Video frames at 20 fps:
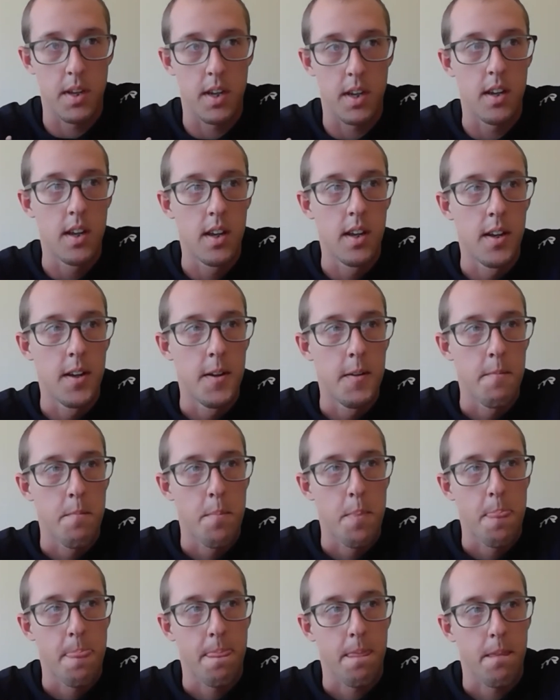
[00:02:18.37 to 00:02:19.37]
And
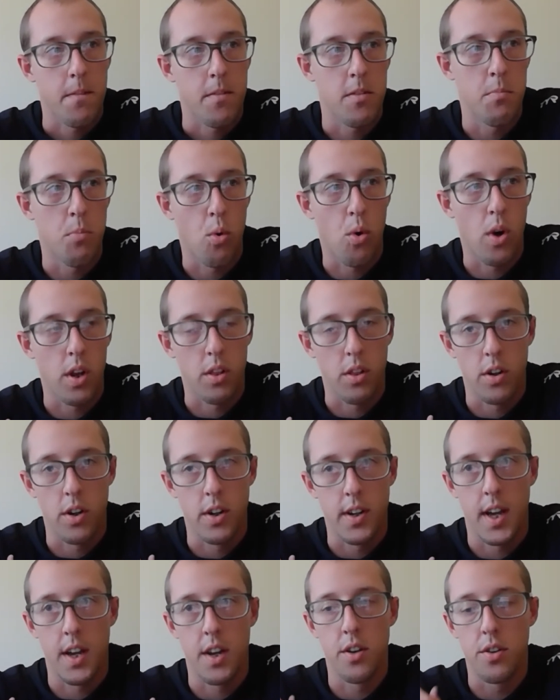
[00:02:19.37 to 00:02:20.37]
the more I learned
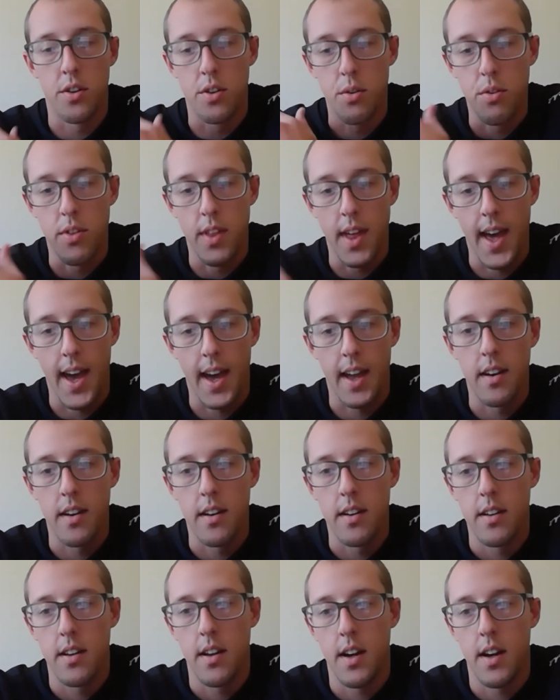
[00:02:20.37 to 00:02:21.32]
how to do that,